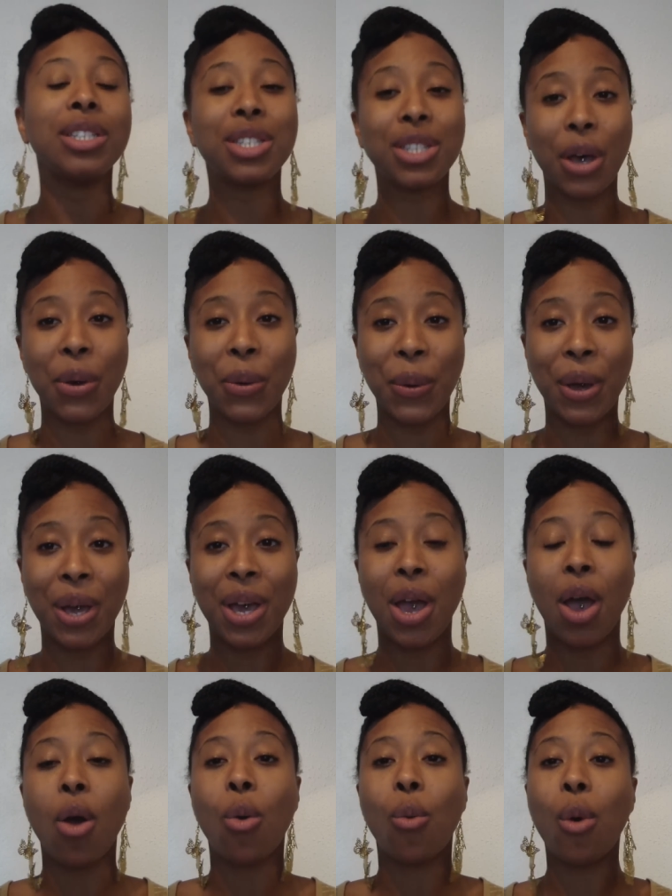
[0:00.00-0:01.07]
So,
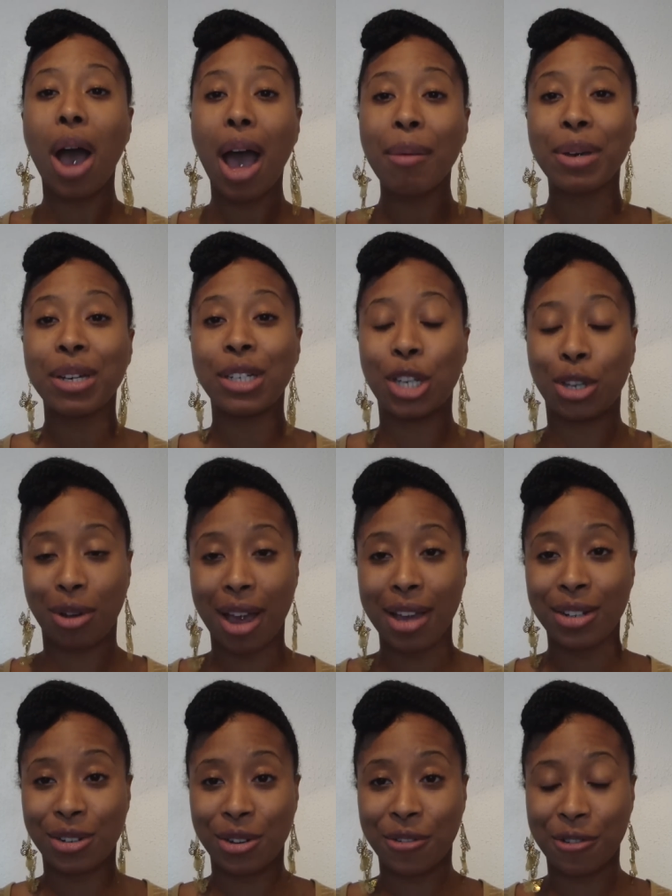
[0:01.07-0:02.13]
what I'm going to try
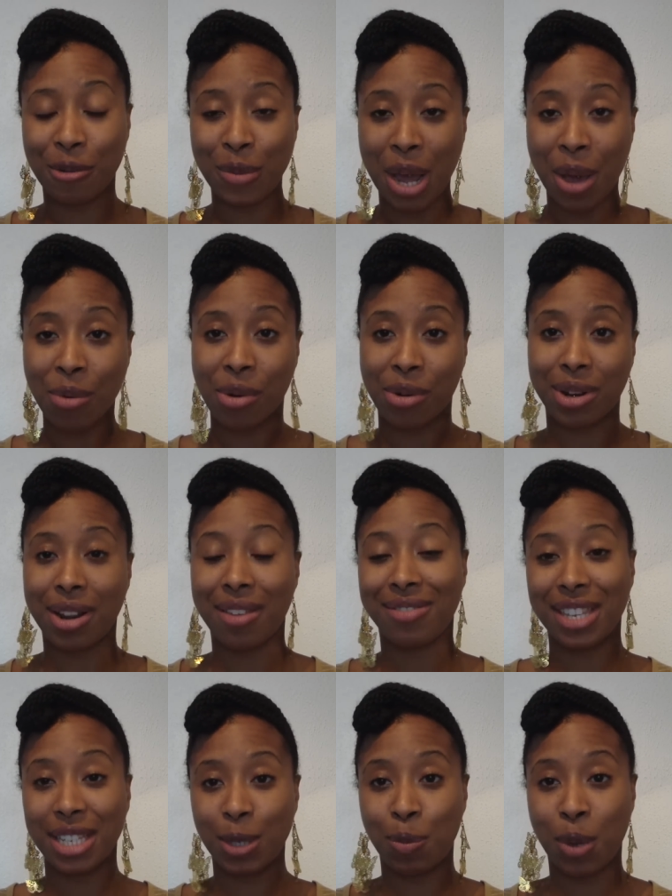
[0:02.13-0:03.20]
and do from now on,
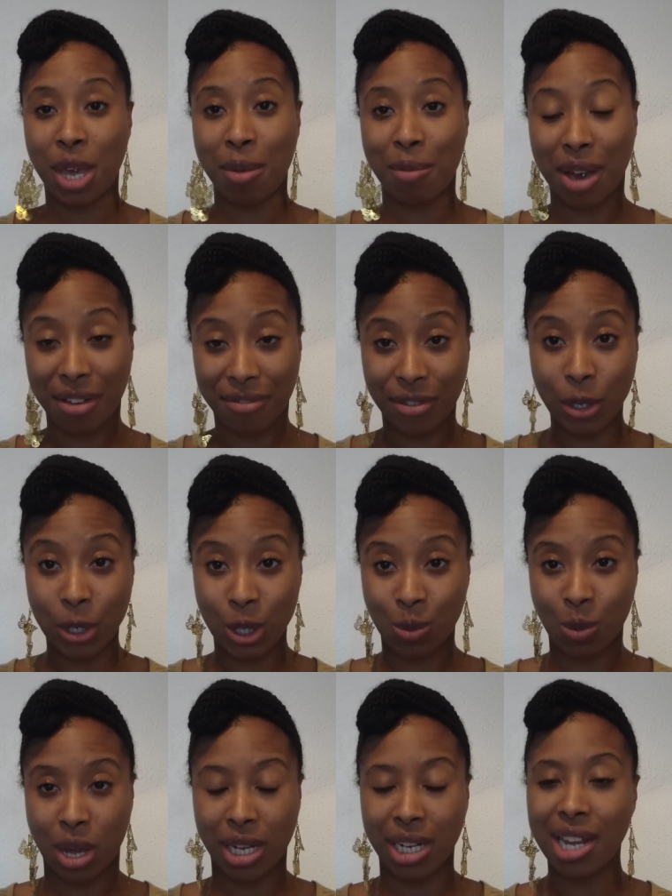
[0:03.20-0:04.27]
this being my
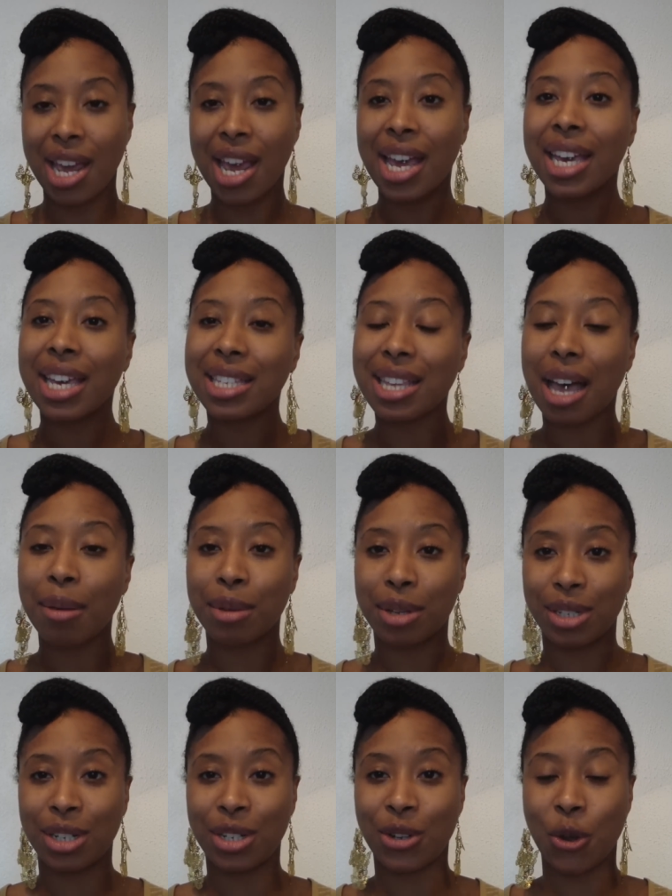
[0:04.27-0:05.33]
first one, is I'm
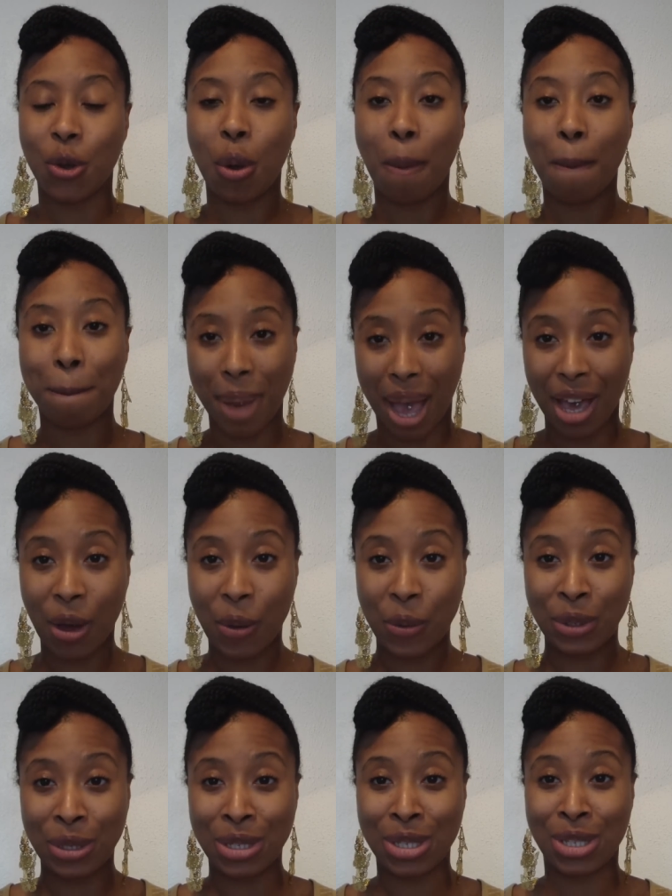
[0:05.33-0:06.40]
going to do
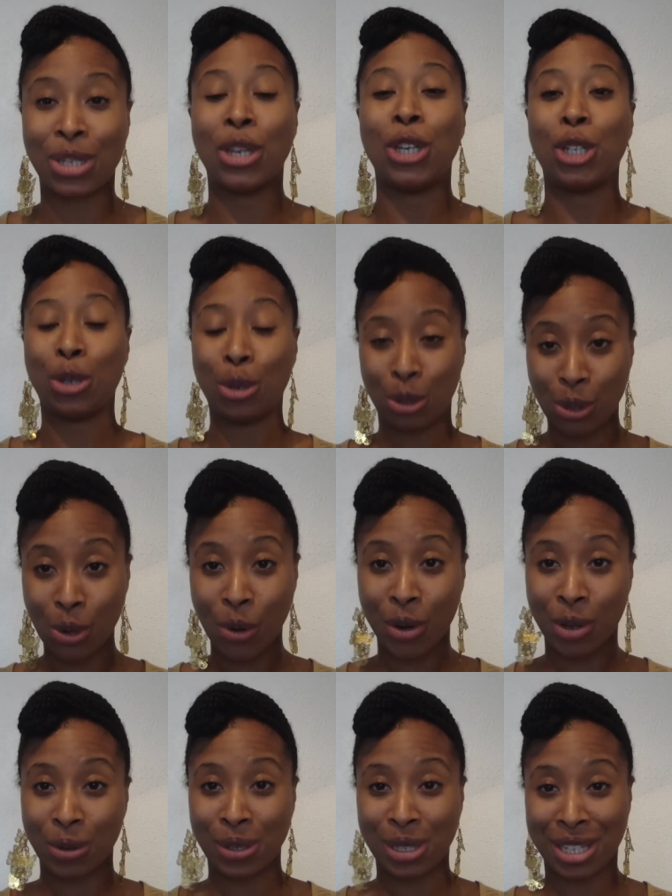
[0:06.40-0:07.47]
backwards
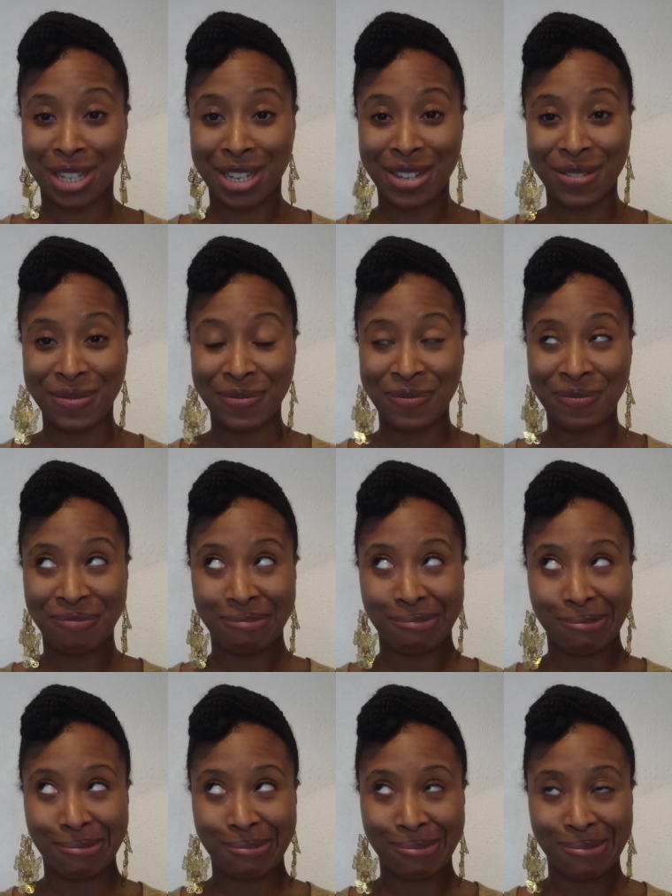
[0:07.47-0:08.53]
tutorials.
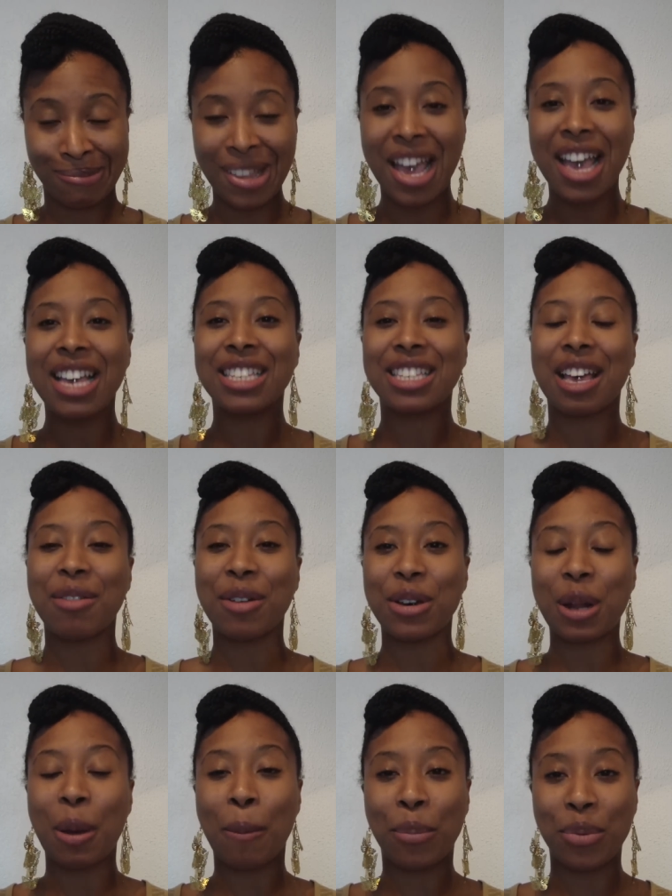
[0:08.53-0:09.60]
So I'm
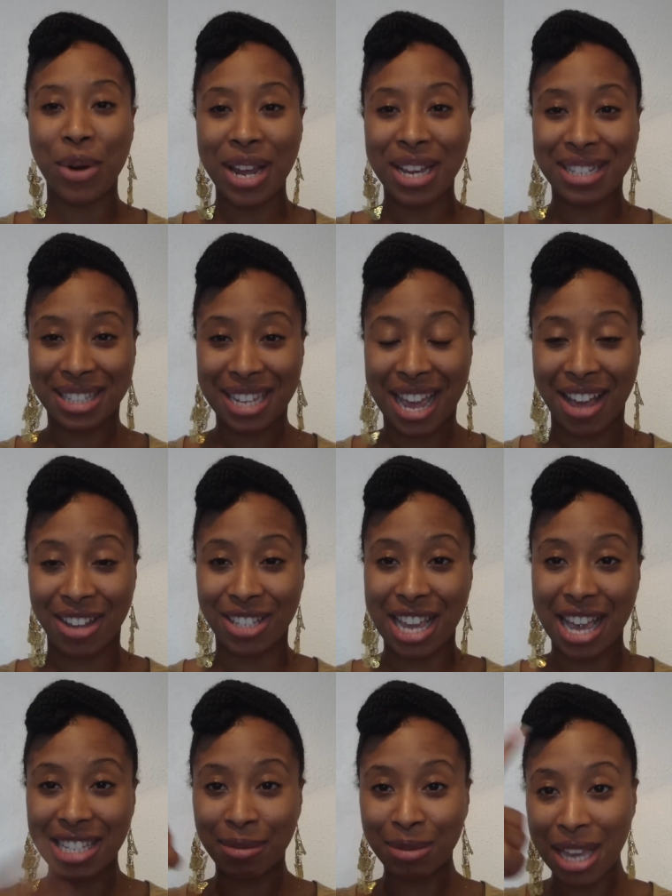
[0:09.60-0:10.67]
going to break down.
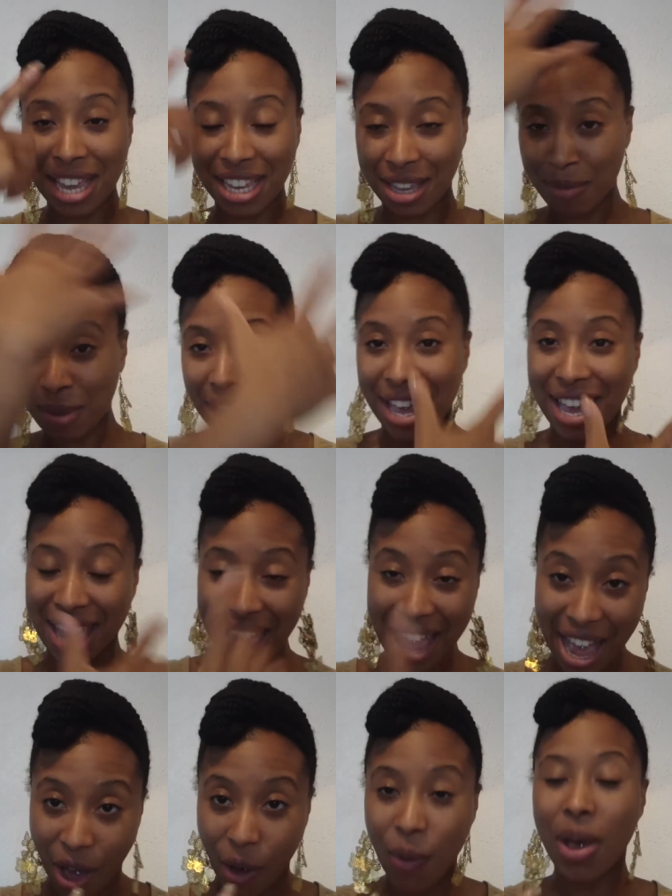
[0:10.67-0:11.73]
So as I'm taking my hair
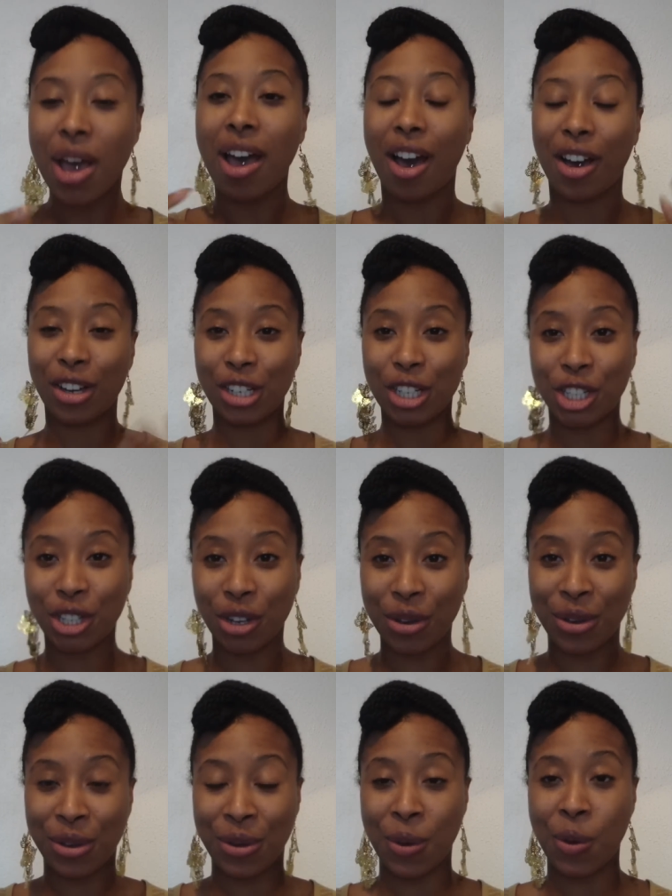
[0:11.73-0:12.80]
out, I'm going to show
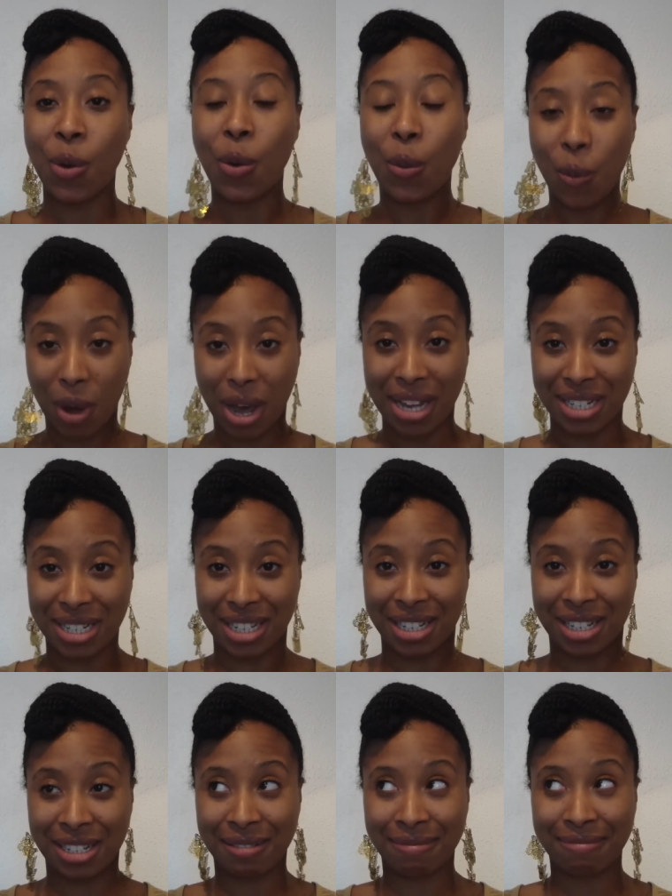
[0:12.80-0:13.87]
you what I
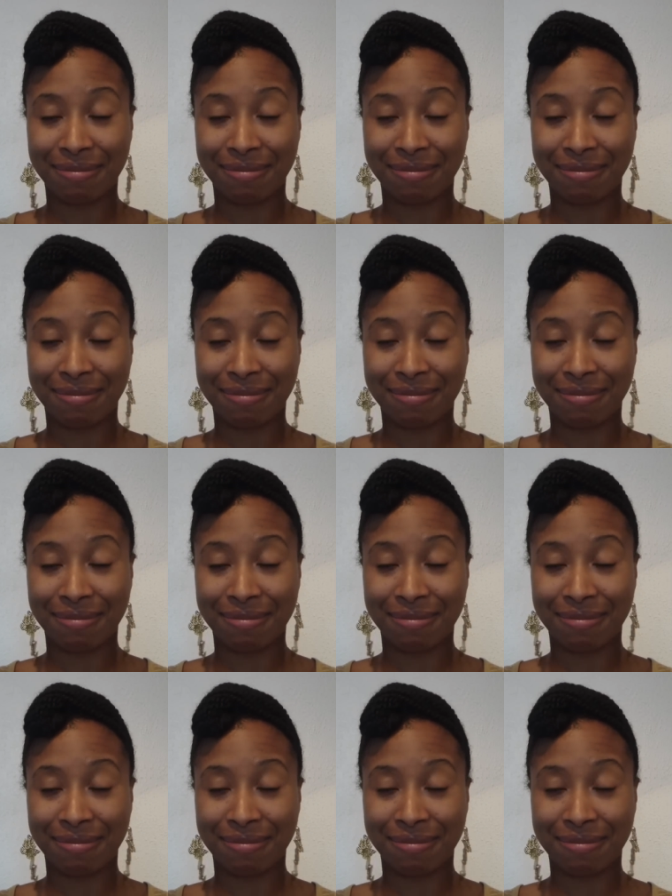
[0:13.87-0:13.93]
did.